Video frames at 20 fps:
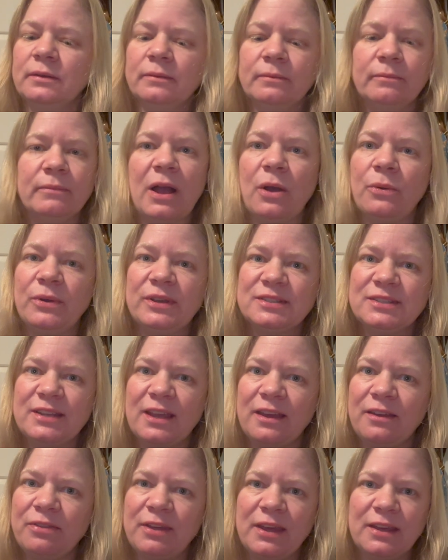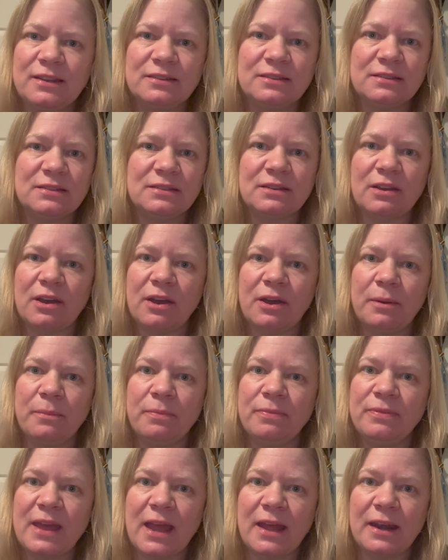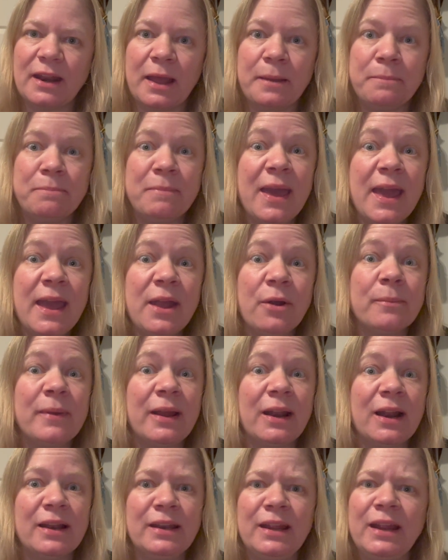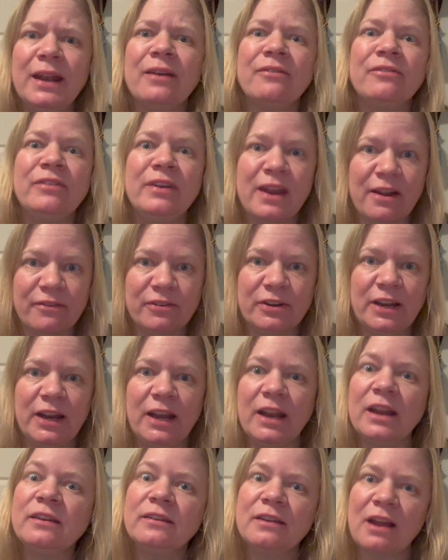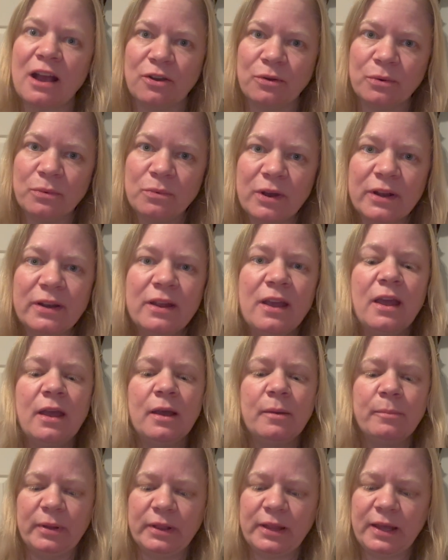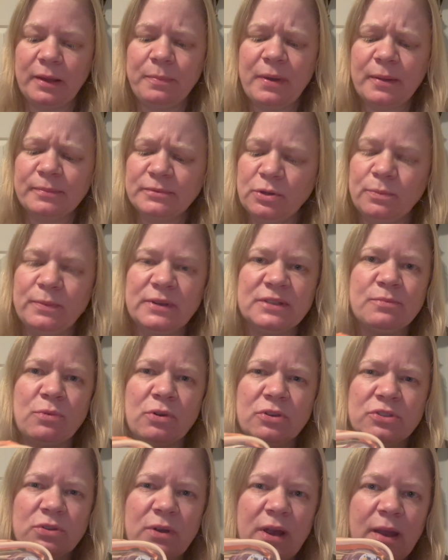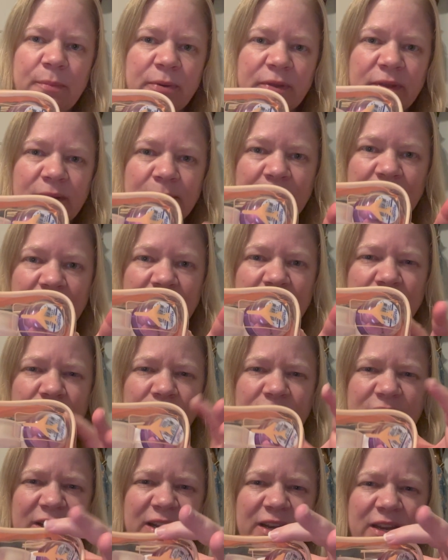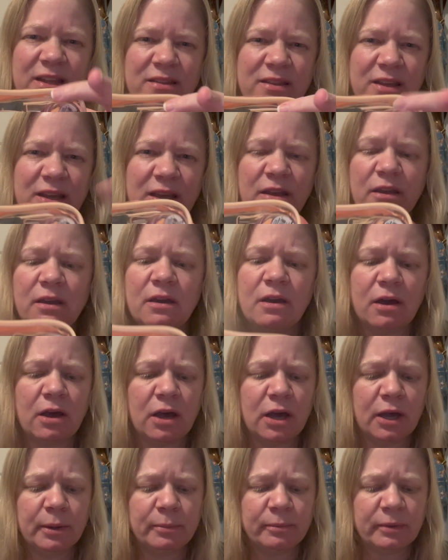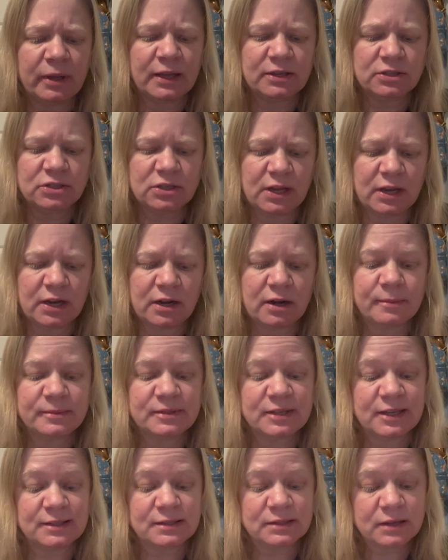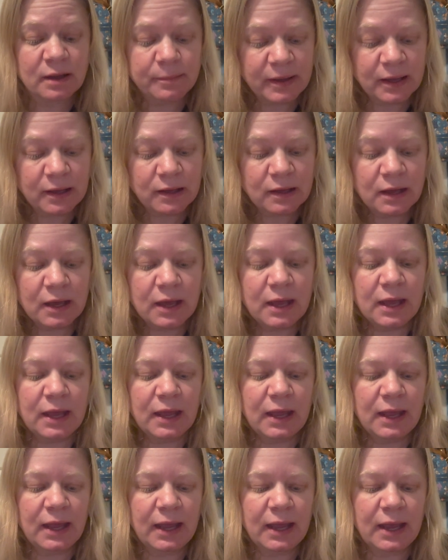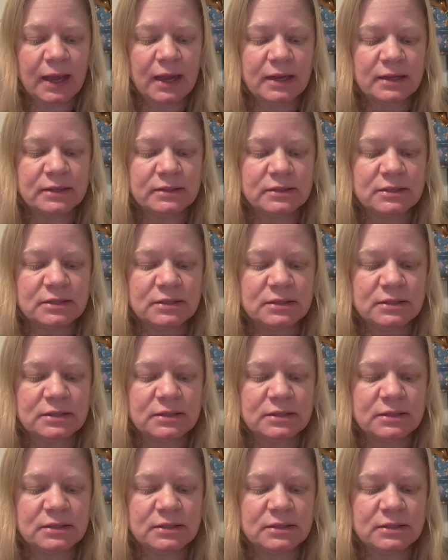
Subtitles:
I always take things that I may or may not need. I've never needed, knock on wood, but like Pepto-Bismol. So I put them in this little tiny thing in case you get an upset stomach, and